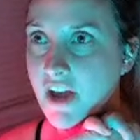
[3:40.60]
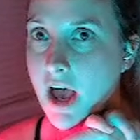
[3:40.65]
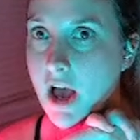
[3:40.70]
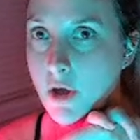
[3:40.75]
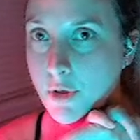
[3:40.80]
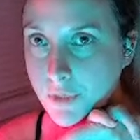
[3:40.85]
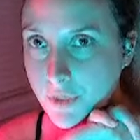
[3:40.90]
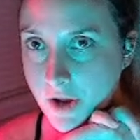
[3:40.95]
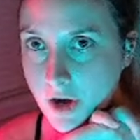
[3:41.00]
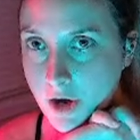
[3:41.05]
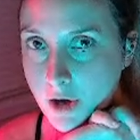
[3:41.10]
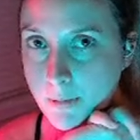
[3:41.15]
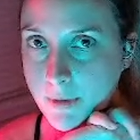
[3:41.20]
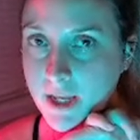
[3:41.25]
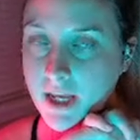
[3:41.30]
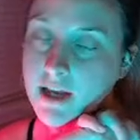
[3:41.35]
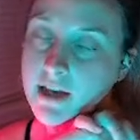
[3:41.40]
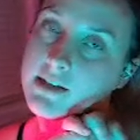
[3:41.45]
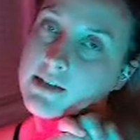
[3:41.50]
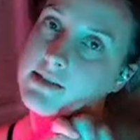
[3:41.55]
out there
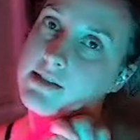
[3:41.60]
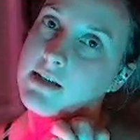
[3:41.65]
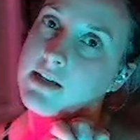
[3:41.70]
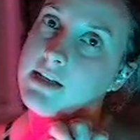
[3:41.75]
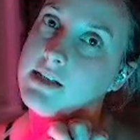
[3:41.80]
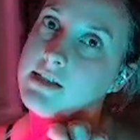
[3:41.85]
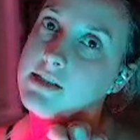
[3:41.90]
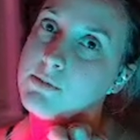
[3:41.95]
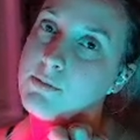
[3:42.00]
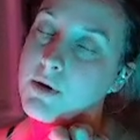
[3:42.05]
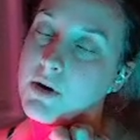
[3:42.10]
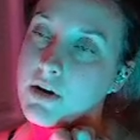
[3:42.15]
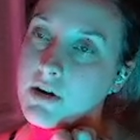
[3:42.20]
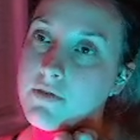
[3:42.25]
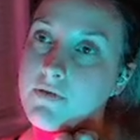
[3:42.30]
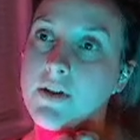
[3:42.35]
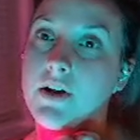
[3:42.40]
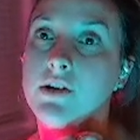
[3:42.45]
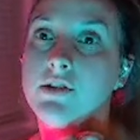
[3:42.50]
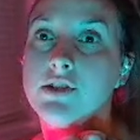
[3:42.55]
because it's part
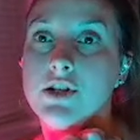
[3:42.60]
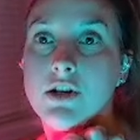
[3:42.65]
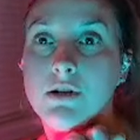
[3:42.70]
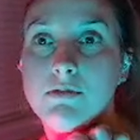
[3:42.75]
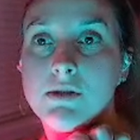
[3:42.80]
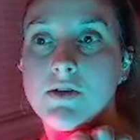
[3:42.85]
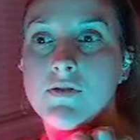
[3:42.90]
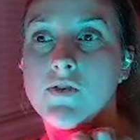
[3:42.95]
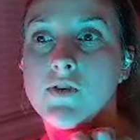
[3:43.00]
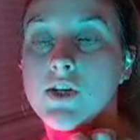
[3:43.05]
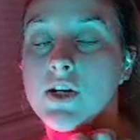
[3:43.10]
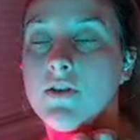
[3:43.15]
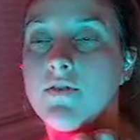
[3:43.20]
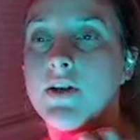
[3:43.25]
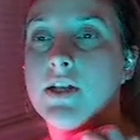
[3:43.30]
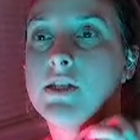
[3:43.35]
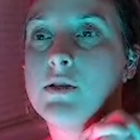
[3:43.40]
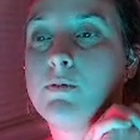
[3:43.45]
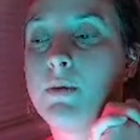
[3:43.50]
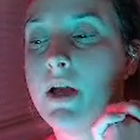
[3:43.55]
of their terms of
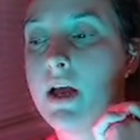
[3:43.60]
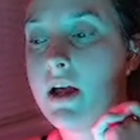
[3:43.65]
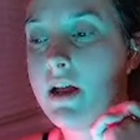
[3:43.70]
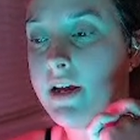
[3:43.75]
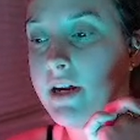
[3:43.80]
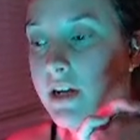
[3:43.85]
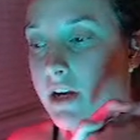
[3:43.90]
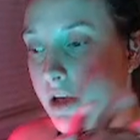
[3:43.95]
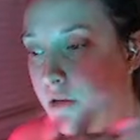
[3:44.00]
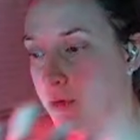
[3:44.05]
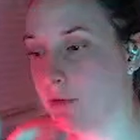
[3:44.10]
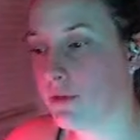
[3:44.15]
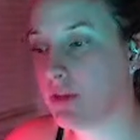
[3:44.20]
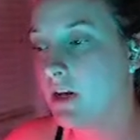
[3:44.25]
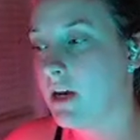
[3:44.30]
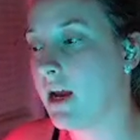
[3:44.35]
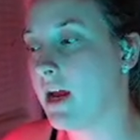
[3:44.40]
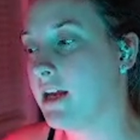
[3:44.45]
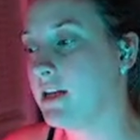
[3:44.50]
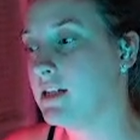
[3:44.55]
service, but I know that I